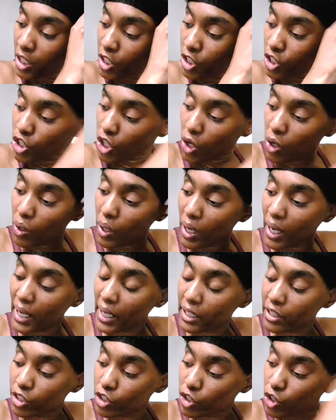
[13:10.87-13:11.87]
So I
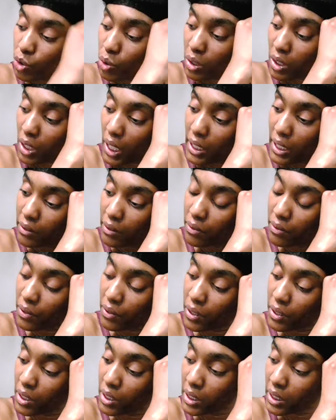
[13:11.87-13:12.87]
had to do a lot of
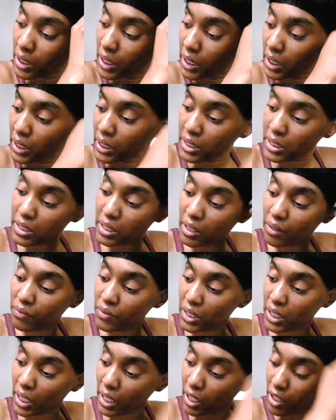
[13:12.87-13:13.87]
getting stuff
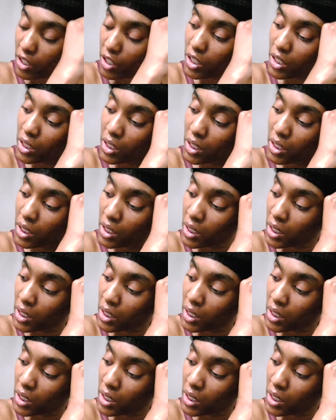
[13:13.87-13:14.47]
together,